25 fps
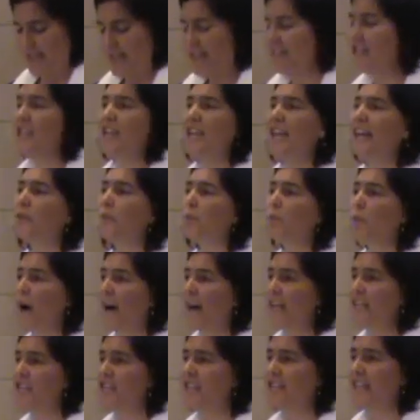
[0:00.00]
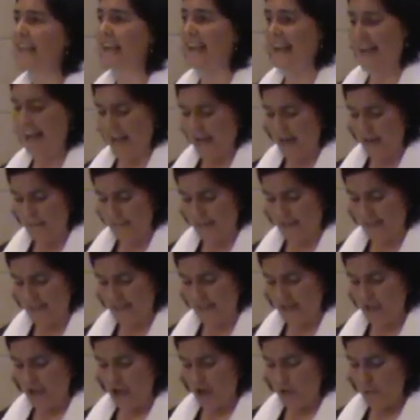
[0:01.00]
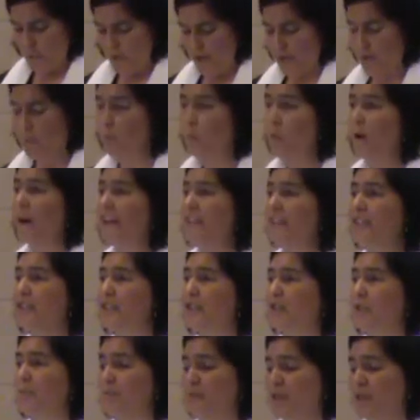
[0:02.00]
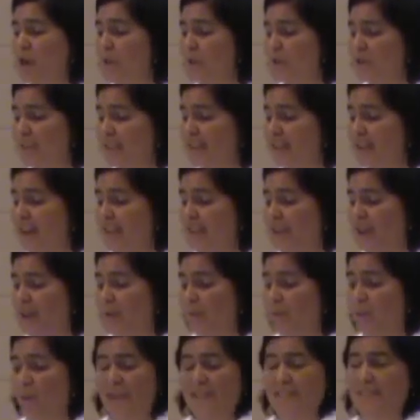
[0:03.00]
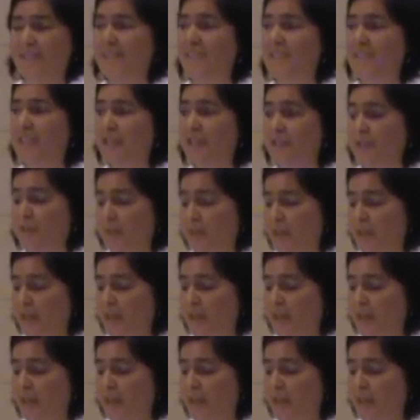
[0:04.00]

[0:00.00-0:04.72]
She had watched it happen where one group told another what to do